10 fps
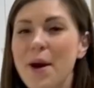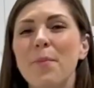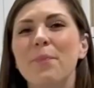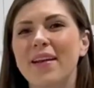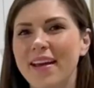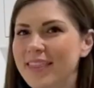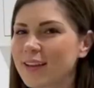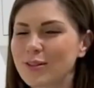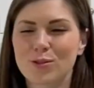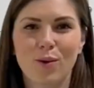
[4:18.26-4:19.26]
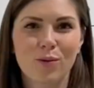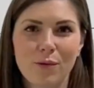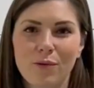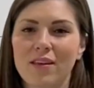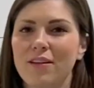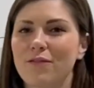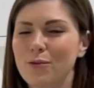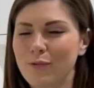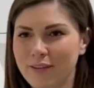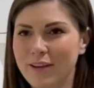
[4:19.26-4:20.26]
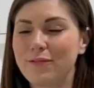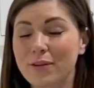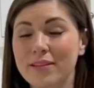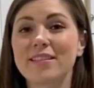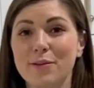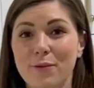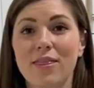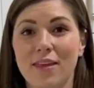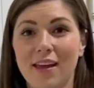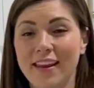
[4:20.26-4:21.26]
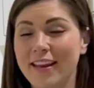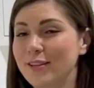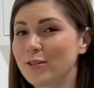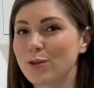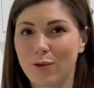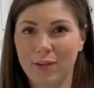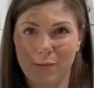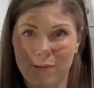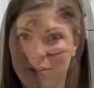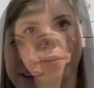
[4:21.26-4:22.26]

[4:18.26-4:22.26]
I think it's totally worth it if you can stick with it. It's totally worth it.